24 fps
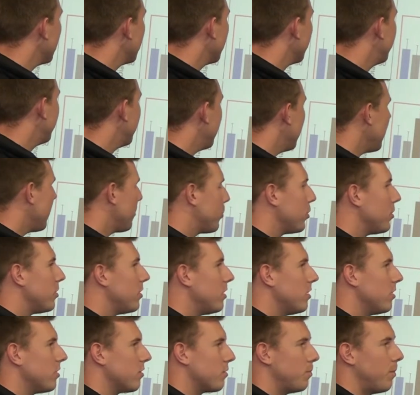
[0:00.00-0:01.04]
that
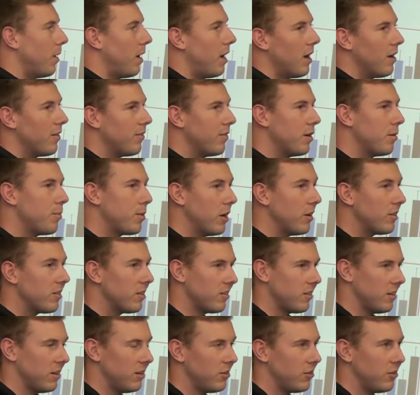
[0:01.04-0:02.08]
produced by the
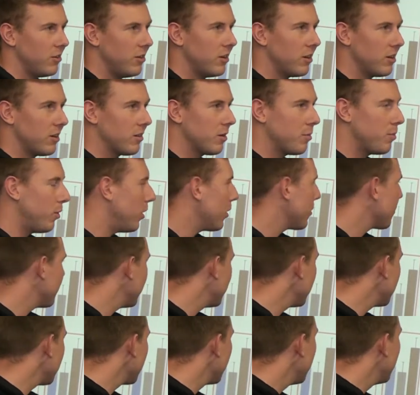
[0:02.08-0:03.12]
process engineering
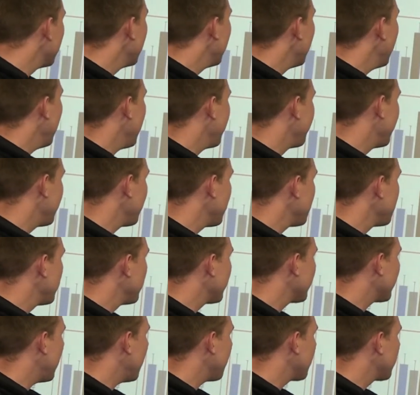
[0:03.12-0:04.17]
department, and then we
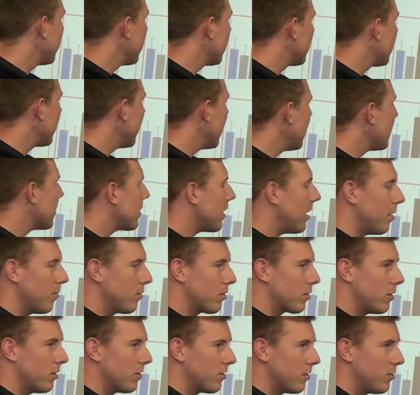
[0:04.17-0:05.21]
moved up to a 10
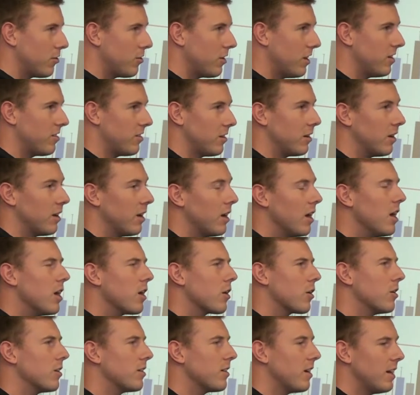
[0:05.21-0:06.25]
times concentration
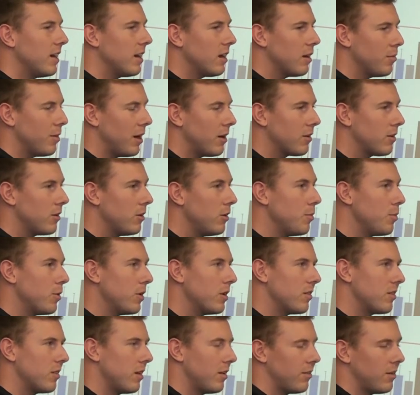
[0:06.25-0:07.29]
containing about
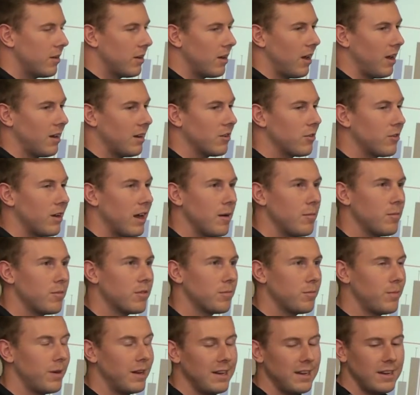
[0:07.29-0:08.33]
2.79 grams
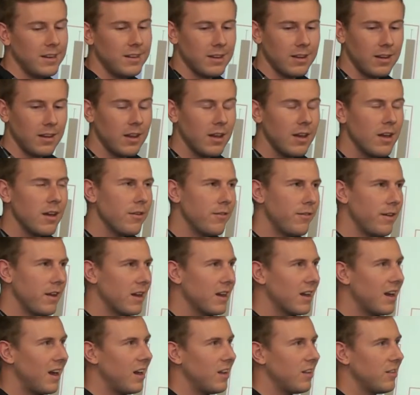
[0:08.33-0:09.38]
per liter
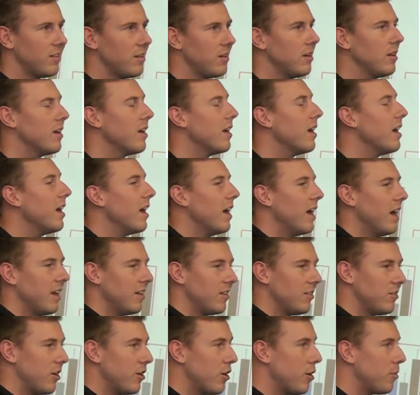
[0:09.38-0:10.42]
Fengycin and
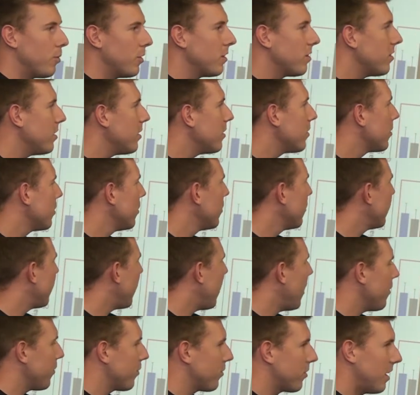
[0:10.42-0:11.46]

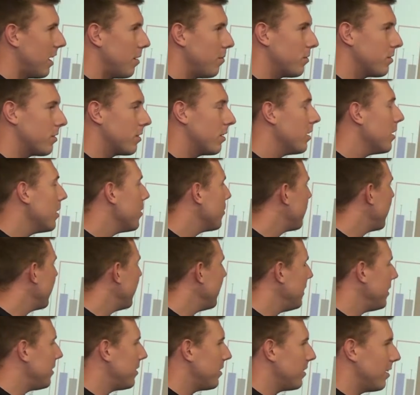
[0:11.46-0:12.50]
0.625 grams per
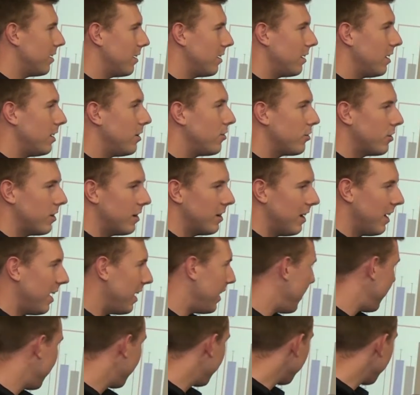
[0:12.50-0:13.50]
liter Iturin A.